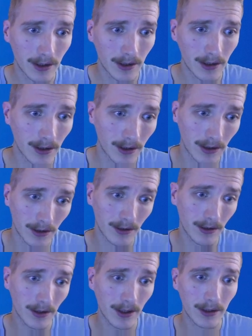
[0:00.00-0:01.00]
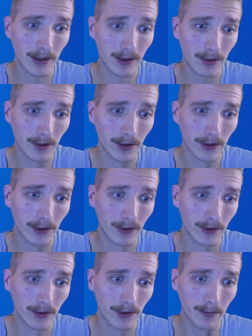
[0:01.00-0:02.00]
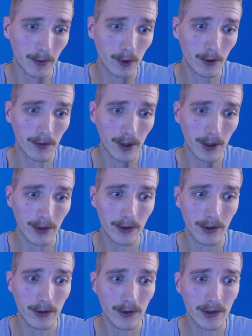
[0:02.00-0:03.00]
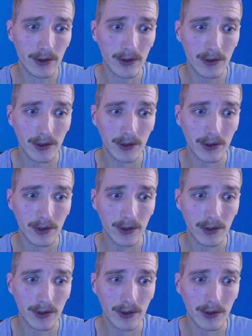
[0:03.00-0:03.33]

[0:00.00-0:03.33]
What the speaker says: edit or remove other users,